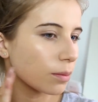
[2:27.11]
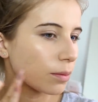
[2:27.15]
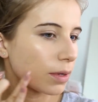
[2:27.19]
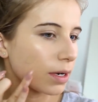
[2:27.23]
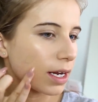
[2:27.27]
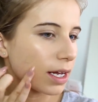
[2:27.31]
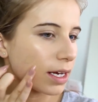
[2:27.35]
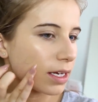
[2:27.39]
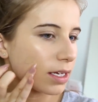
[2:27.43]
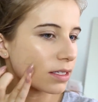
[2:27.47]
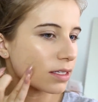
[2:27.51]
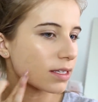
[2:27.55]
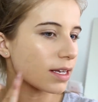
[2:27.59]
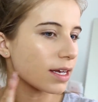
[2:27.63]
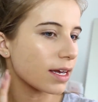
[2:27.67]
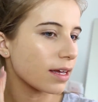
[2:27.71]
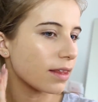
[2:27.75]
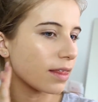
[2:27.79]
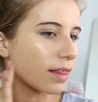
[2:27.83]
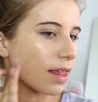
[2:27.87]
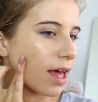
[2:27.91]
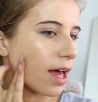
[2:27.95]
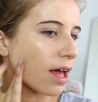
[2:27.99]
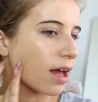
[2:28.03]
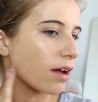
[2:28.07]
place it
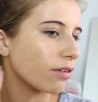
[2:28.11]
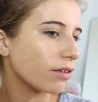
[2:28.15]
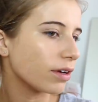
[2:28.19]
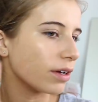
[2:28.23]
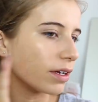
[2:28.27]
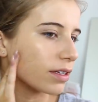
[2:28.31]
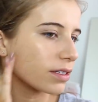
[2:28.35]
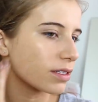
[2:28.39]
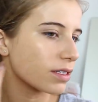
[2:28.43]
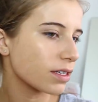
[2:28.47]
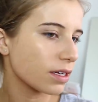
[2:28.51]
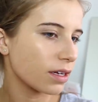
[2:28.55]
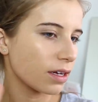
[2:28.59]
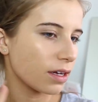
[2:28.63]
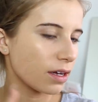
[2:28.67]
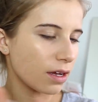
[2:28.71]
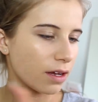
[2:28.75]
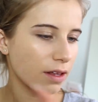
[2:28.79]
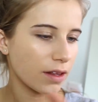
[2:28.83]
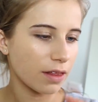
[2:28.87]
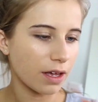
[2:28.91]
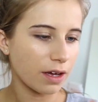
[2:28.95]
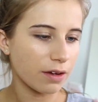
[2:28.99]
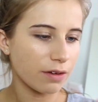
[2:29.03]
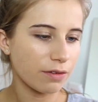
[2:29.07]
in the areas
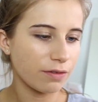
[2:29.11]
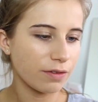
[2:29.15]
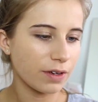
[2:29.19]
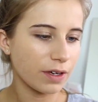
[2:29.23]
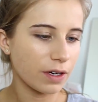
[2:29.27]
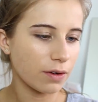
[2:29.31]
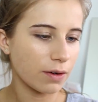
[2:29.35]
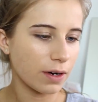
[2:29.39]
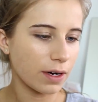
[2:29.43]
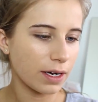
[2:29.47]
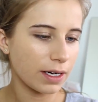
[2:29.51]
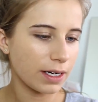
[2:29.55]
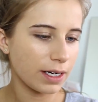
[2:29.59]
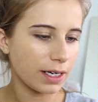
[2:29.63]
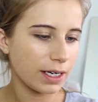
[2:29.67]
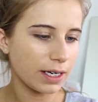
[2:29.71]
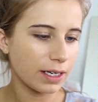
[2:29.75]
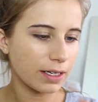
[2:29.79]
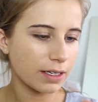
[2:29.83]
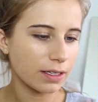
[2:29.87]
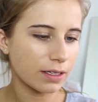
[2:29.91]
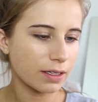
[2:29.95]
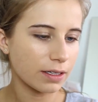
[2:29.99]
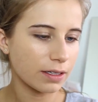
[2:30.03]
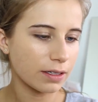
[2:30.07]
that I feel I
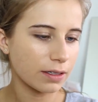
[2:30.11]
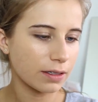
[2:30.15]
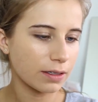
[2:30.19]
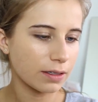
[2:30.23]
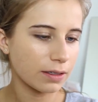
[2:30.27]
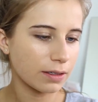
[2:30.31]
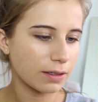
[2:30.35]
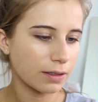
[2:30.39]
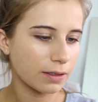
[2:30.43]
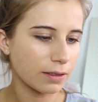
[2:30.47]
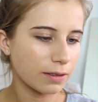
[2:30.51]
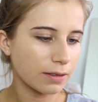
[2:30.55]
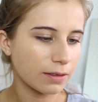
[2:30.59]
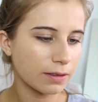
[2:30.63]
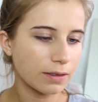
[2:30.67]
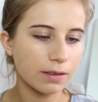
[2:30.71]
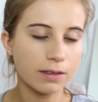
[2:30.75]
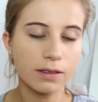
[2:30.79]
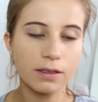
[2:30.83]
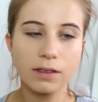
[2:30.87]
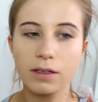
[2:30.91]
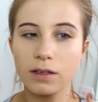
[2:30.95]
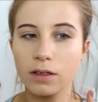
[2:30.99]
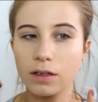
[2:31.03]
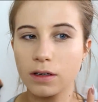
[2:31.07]
need
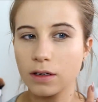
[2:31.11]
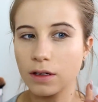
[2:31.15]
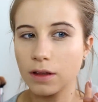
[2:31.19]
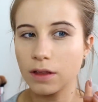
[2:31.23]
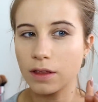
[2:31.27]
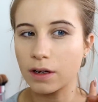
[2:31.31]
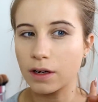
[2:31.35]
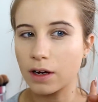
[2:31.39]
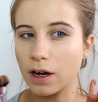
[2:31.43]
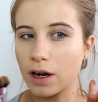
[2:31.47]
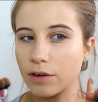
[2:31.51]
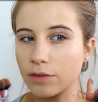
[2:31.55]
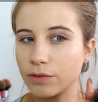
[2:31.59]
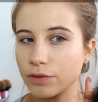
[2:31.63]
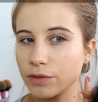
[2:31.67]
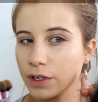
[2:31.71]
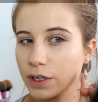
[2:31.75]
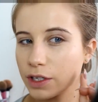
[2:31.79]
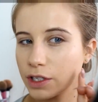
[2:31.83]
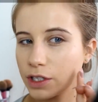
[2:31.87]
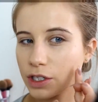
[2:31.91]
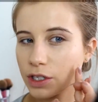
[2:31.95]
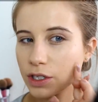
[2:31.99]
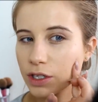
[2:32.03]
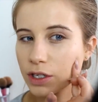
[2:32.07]
the
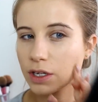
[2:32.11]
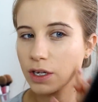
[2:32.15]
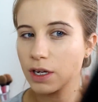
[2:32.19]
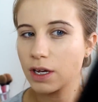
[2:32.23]
coverage.